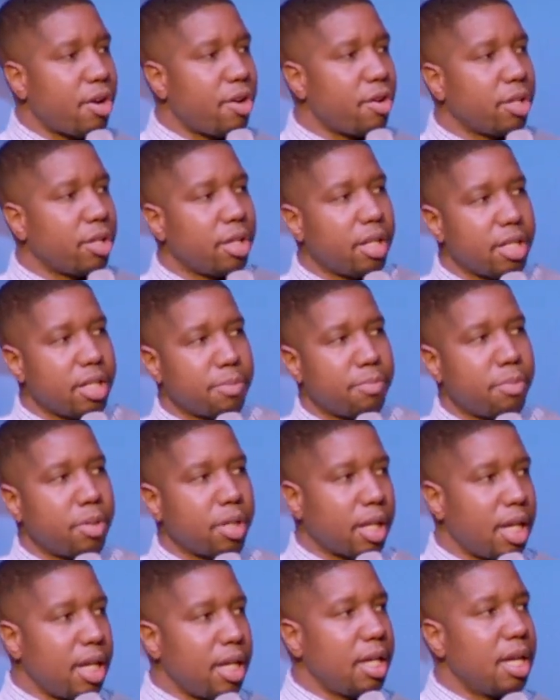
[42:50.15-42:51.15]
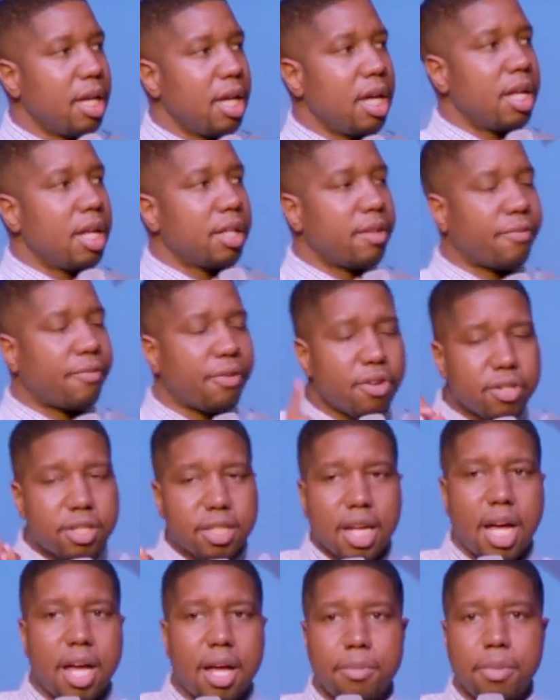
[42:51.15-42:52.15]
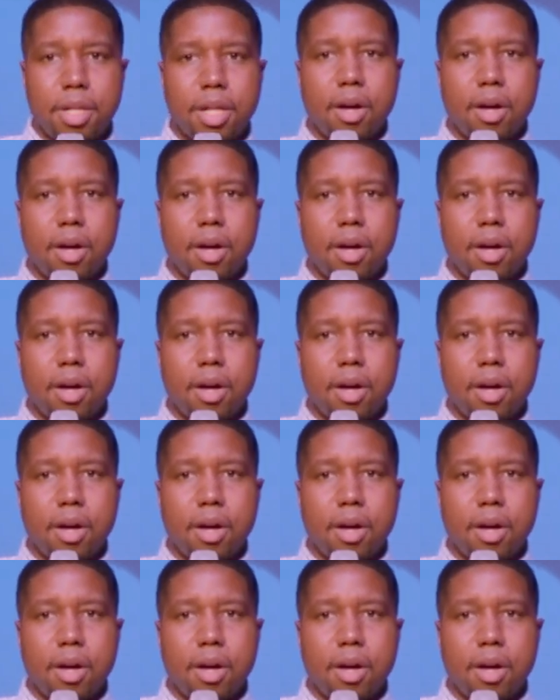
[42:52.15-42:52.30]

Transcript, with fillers: Early in this book, he the first time